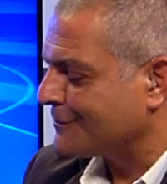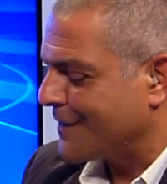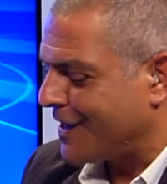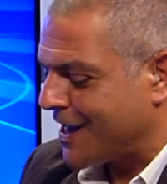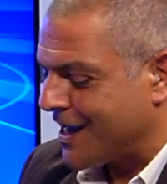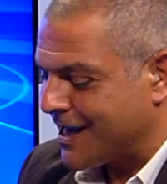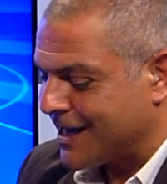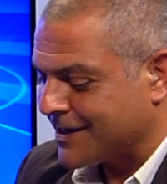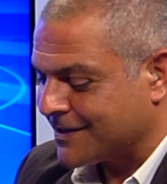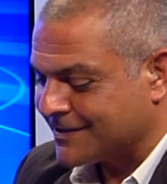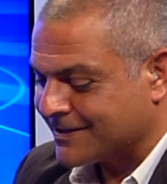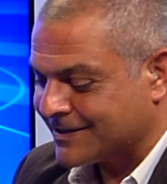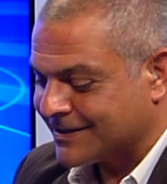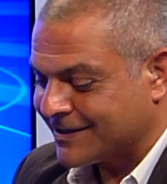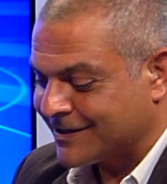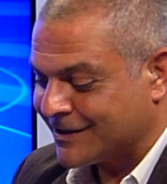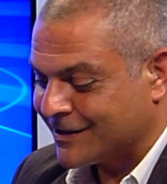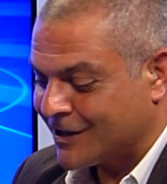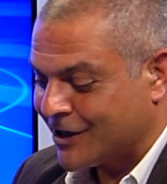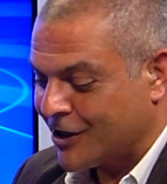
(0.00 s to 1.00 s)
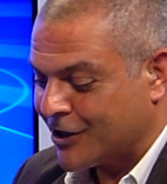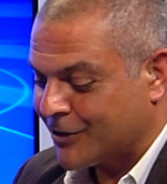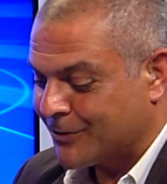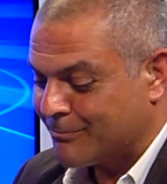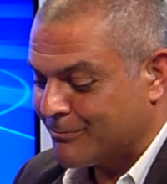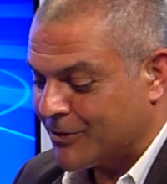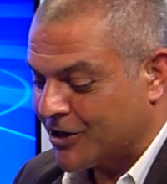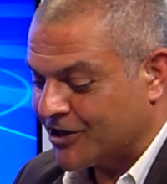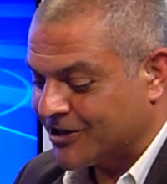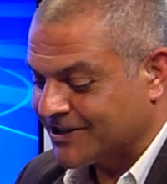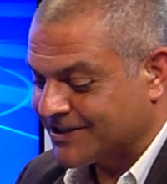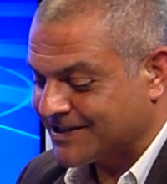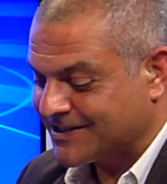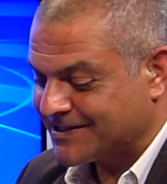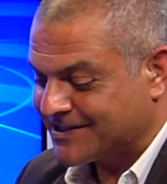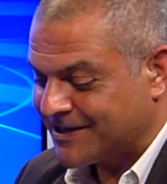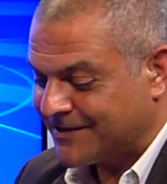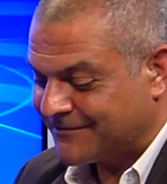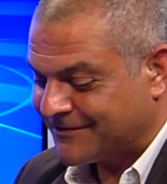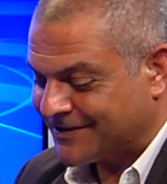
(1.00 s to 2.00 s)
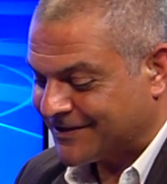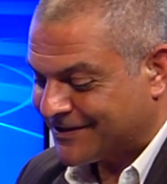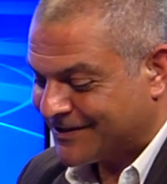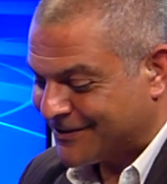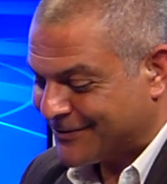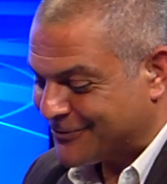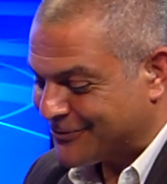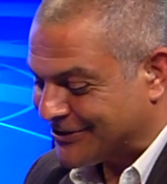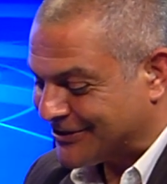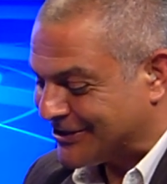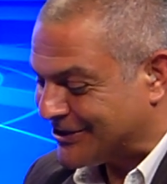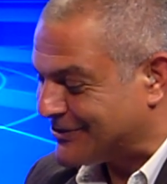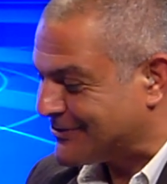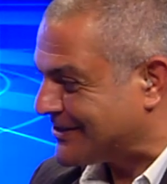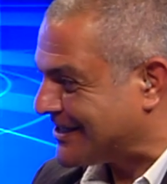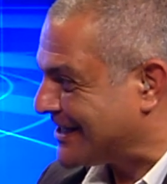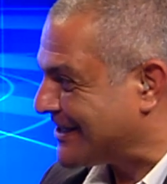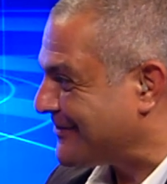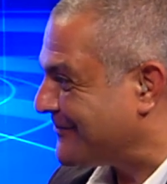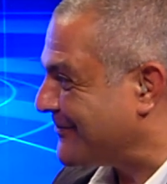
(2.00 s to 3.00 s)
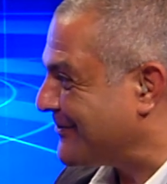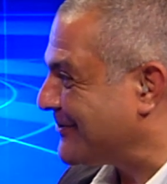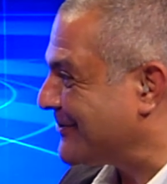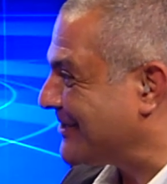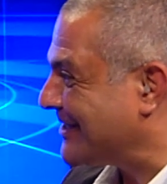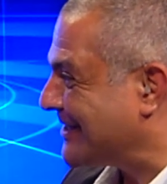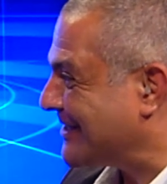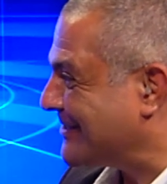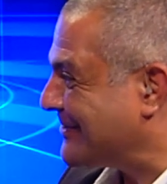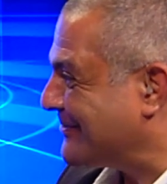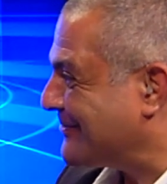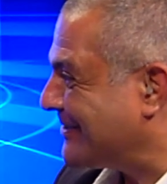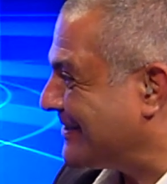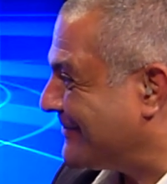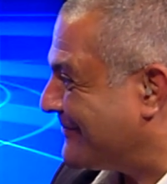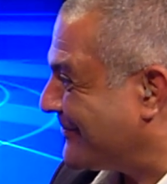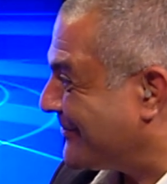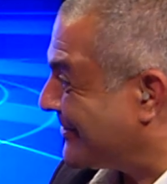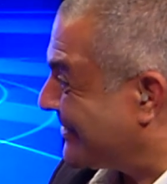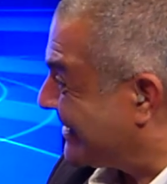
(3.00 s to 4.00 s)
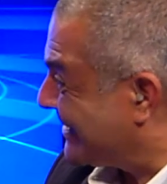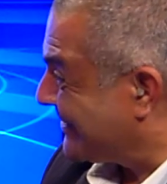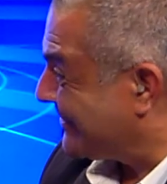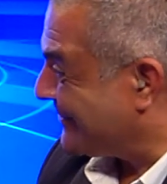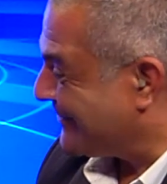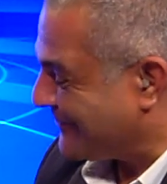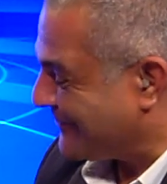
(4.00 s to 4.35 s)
And on March 7th, we'll know that if you're going to do it for another